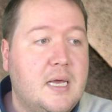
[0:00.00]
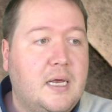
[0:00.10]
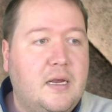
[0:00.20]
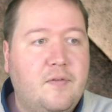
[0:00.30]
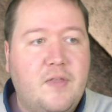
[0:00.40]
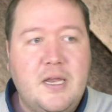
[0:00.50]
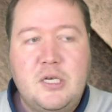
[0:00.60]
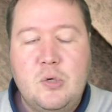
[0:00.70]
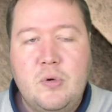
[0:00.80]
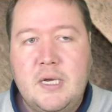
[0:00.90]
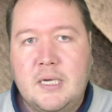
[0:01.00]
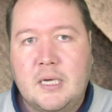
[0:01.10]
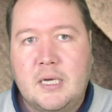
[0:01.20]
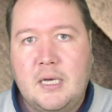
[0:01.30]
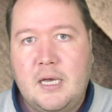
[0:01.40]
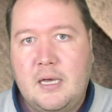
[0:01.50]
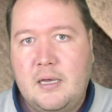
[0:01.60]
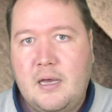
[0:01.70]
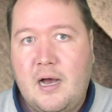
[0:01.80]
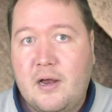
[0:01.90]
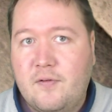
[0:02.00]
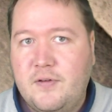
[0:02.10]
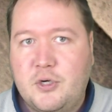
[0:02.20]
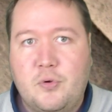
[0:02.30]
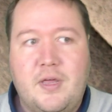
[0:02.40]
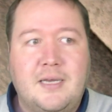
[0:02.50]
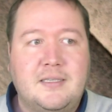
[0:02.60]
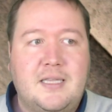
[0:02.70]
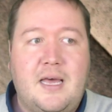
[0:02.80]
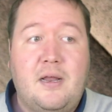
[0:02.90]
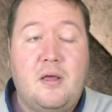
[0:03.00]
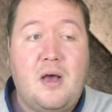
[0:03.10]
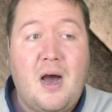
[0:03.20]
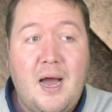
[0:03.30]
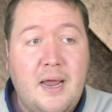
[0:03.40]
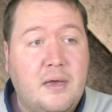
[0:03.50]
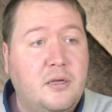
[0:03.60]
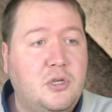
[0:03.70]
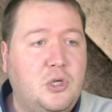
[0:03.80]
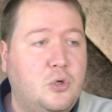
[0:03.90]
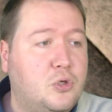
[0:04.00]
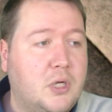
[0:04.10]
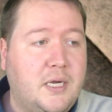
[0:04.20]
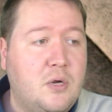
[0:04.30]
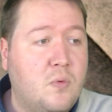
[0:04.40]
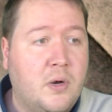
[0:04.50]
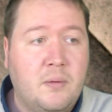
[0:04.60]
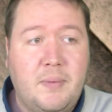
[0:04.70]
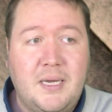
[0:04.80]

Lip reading: If they're doing artificial things that are higher, usually you want to be